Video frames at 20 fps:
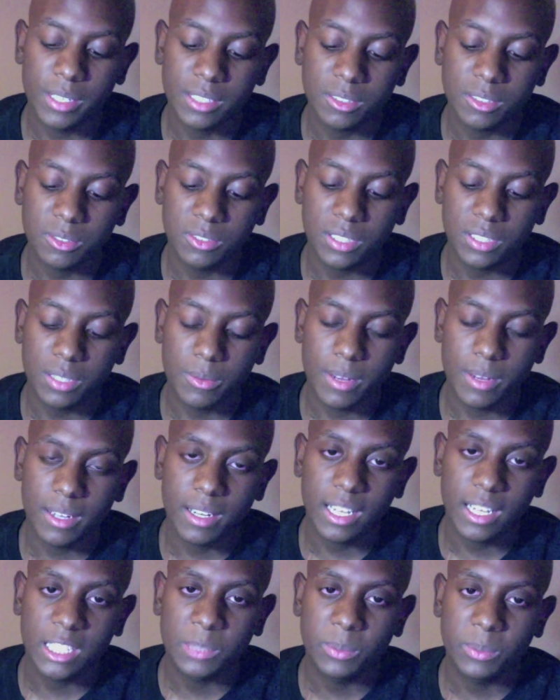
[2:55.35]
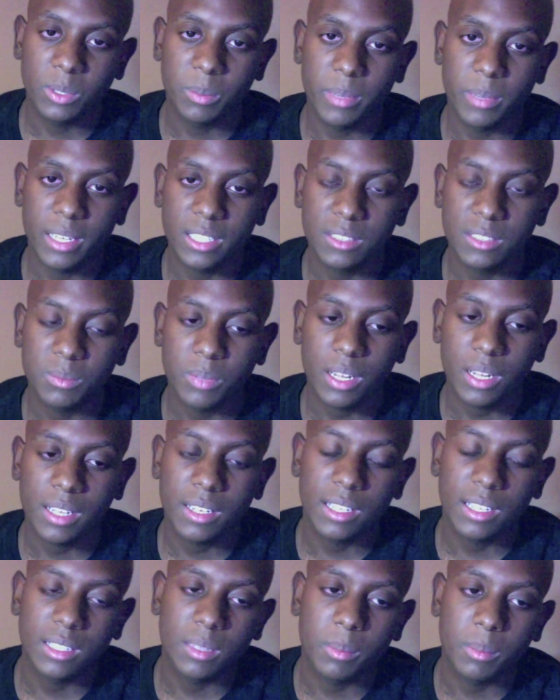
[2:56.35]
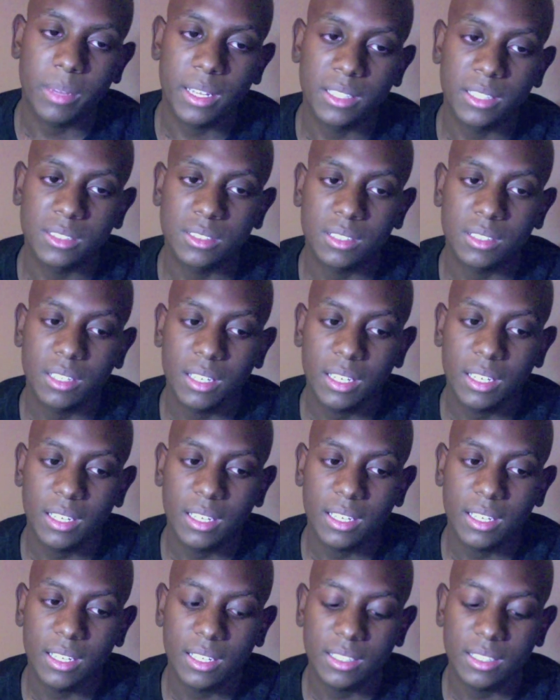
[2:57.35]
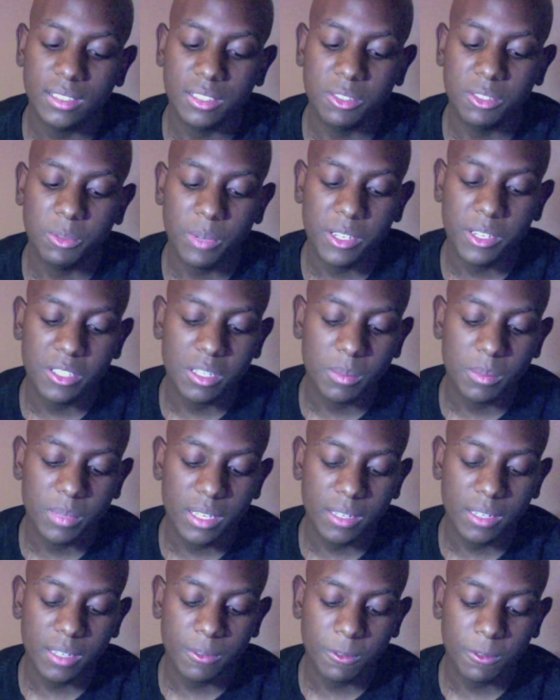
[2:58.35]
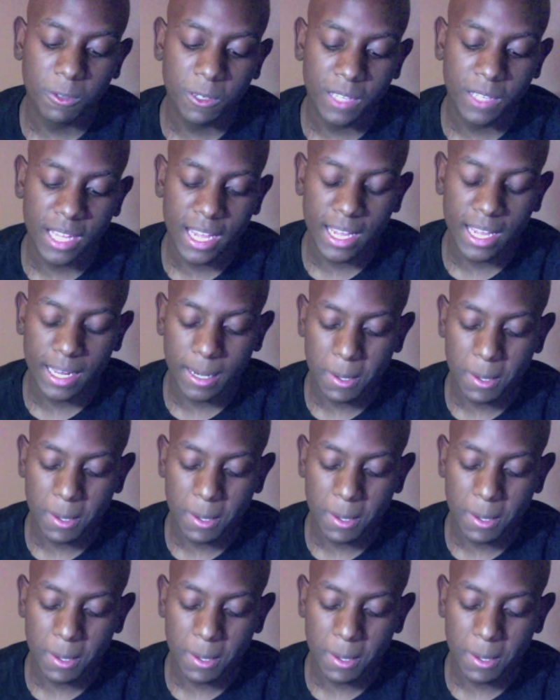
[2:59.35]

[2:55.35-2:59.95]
So sitting around a hospital bed is probably not the best situation to be in for that.